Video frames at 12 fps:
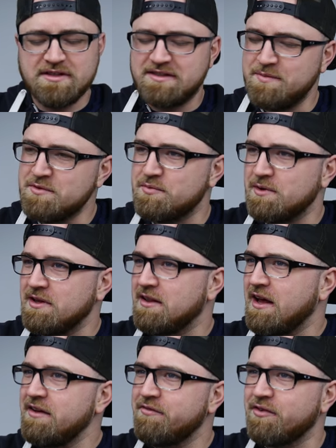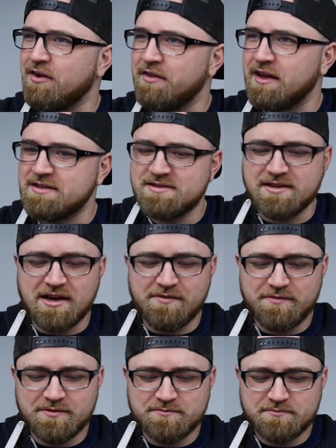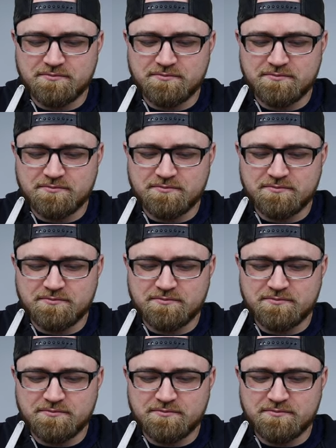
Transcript: Seems really light for all that stuff.